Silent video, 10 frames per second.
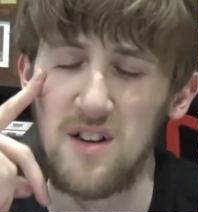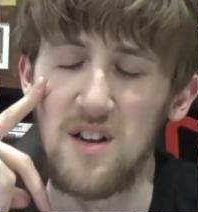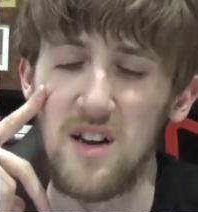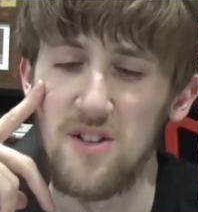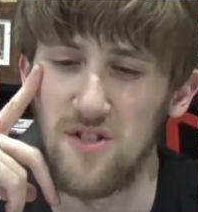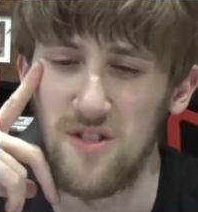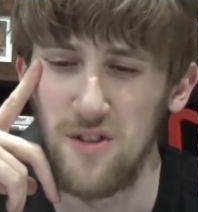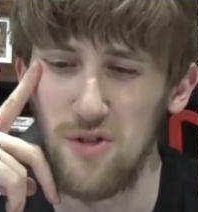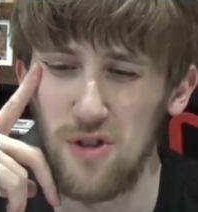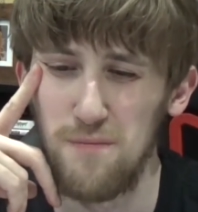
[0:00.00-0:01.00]
Uh, it was just
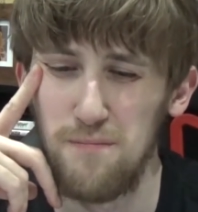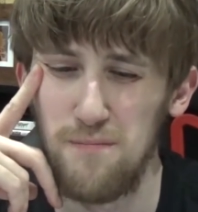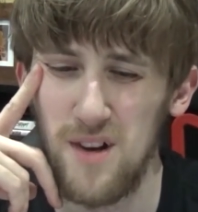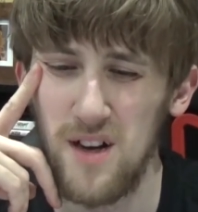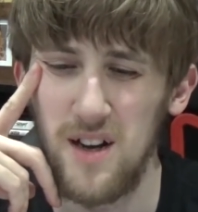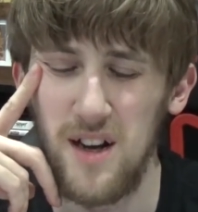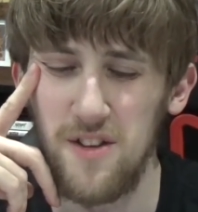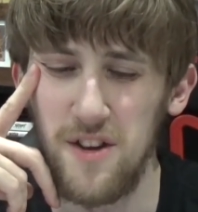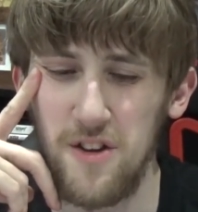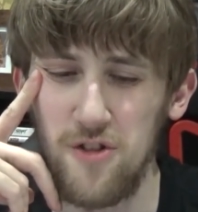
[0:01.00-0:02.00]
it was just I
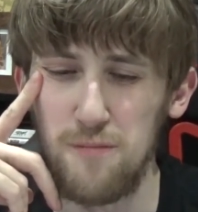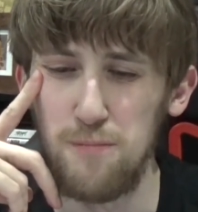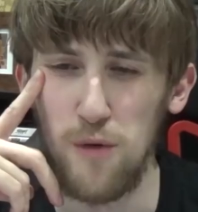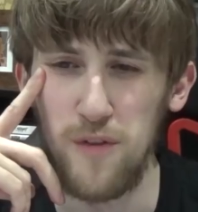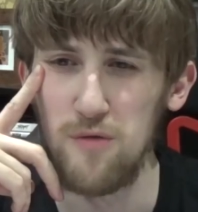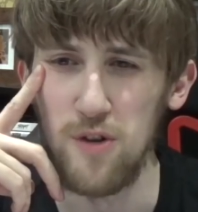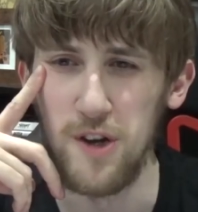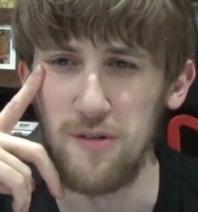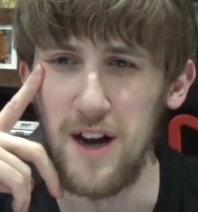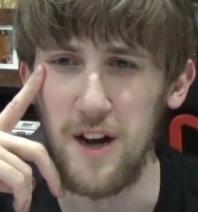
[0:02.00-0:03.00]
don't know, it was just Buffy
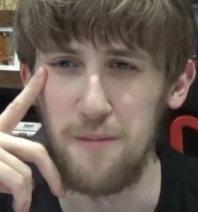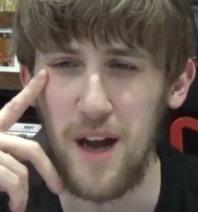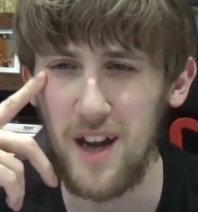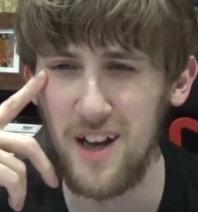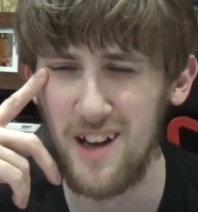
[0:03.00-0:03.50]
running around,